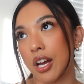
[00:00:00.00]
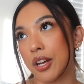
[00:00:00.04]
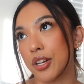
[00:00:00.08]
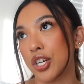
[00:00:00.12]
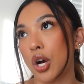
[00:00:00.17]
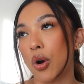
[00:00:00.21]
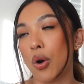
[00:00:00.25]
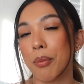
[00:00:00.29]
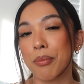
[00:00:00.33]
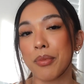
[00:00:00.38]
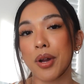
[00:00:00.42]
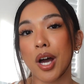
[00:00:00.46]

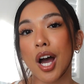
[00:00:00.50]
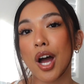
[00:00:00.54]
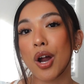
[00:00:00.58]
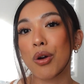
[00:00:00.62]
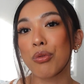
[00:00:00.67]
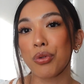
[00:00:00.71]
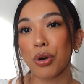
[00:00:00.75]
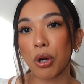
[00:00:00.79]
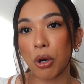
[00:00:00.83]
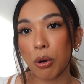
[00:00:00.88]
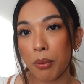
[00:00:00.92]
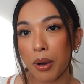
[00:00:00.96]
know I'm not a
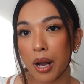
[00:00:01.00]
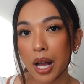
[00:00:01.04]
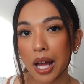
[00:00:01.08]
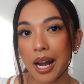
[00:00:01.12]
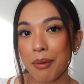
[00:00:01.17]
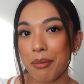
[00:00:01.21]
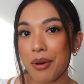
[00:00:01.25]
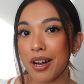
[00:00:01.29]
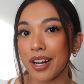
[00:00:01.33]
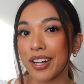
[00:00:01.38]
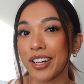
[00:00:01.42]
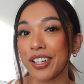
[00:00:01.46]
robot.
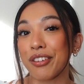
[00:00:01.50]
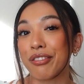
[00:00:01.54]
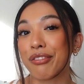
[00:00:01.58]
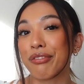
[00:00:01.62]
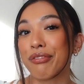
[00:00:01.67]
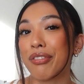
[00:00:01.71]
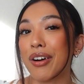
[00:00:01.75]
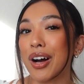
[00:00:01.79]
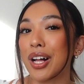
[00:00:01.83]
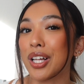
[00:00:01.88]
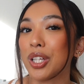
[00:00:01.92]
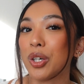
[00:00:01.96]
I'm not gonna
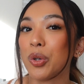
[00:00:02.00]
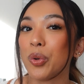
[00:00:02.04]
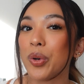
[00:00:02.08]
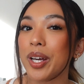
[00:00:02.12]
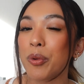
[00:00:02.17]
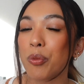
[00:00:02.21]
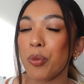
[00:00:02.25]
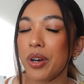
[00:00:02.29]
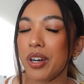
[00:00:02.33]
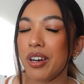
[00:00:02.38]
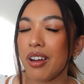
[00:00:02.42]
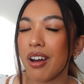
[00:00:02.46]
follow
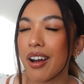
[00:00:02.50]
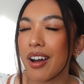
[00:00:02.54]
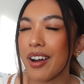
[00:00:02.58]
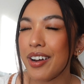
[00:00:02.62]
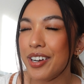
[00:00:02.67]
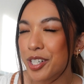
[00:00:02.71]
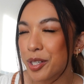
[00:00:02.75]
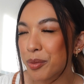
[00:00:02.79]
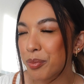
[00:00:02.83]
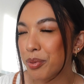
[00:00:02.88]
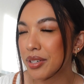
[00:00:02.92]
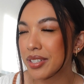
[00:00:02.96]
it
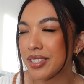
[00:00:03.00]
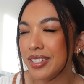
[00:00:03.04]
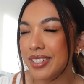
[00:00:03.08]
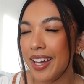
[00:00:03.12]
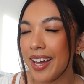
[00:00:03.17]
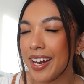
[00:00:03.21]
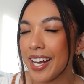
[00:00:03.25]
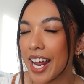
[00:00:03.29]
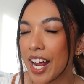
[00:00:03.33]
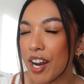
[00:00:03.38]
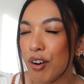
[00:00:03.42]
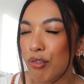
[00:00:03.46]

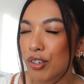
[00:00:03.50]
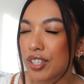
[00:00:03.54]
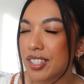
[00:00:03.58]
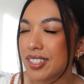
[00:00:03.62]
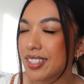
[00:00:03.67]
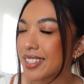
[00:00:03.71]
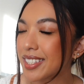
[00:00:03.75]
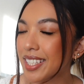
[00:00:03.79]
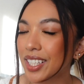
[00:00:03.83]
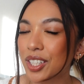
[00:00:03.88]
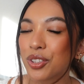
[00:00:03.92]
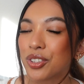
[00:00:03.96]
100% every
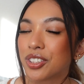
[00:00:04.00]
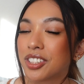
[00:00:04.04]
single